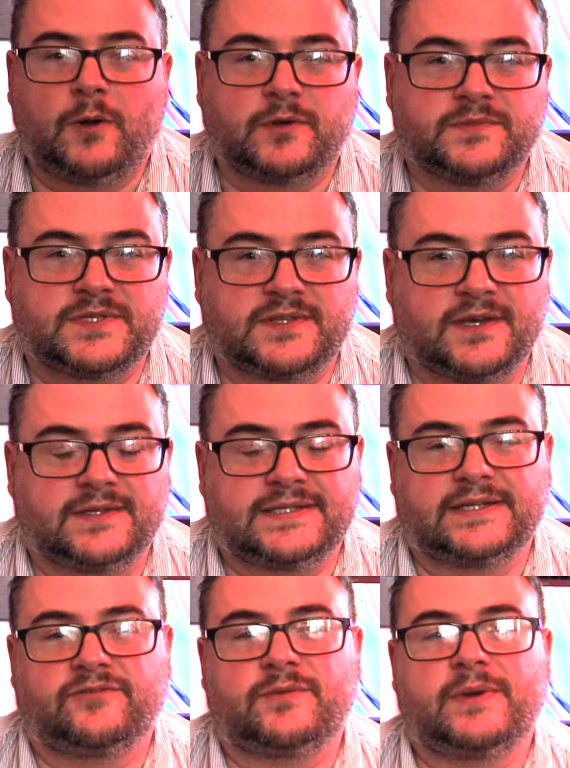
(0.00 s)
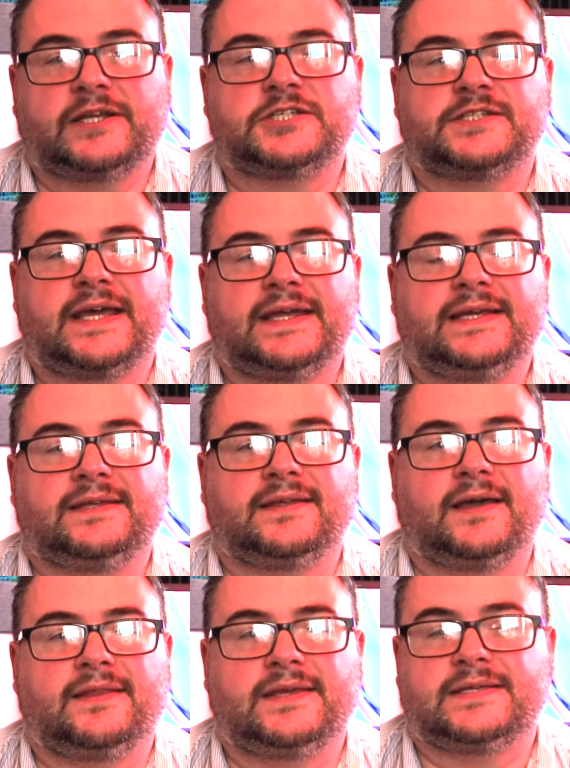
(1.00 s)
welcome to the Delivery Manager Daily.
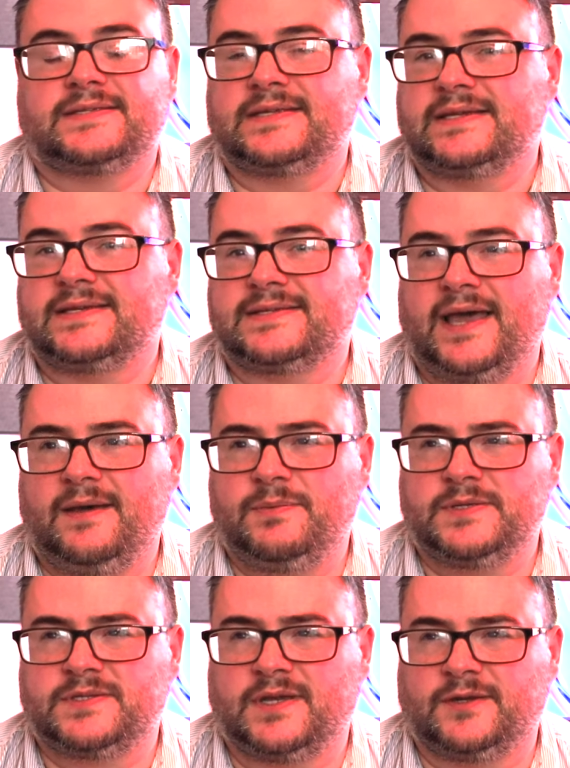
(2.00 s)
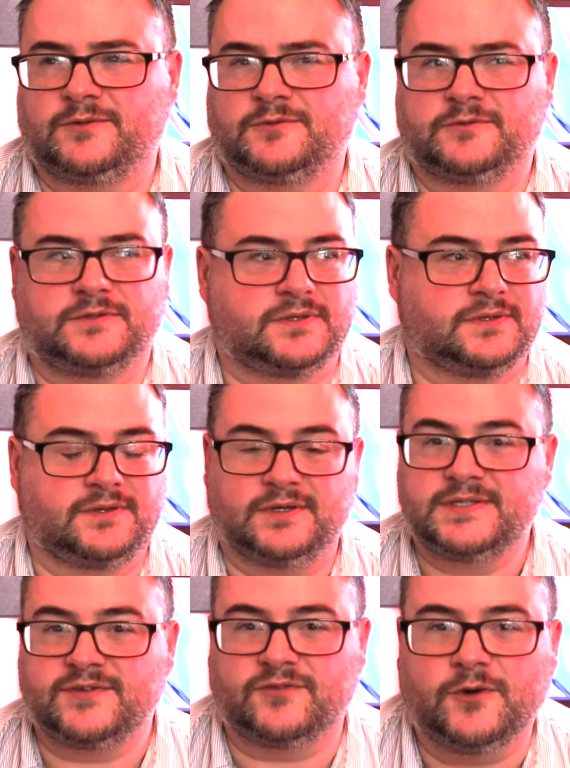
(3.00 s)
This is episode
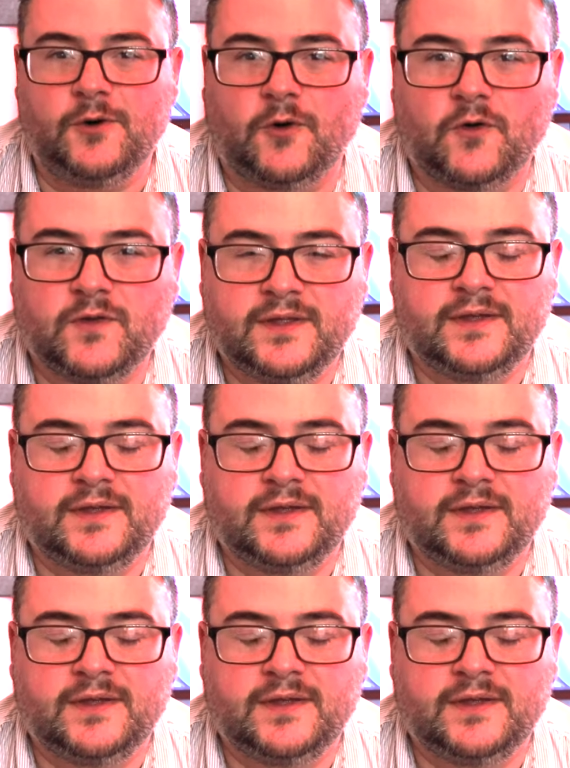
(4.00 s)
34.